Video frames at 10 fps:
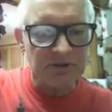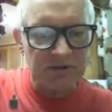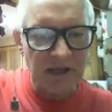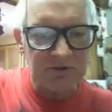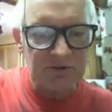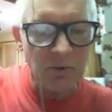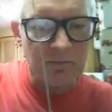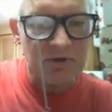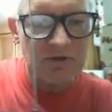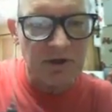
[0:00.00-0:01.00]
if she's
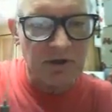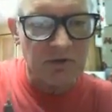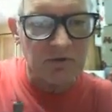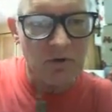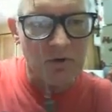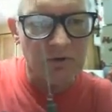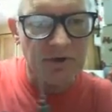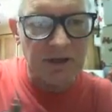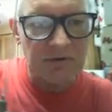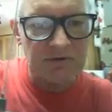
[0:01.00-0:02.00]
actually reptilian
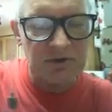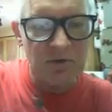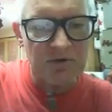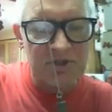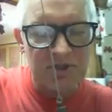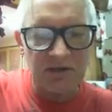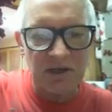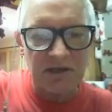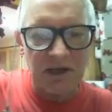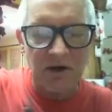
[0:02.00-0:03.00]
controlled, and so we'll
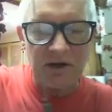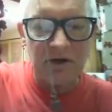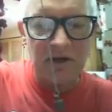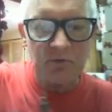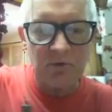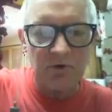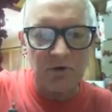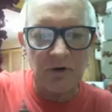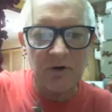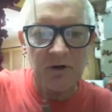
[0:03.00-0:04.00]
check that now. I connect
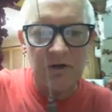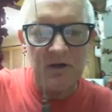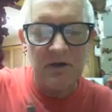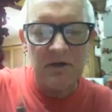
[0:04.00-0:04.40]
with her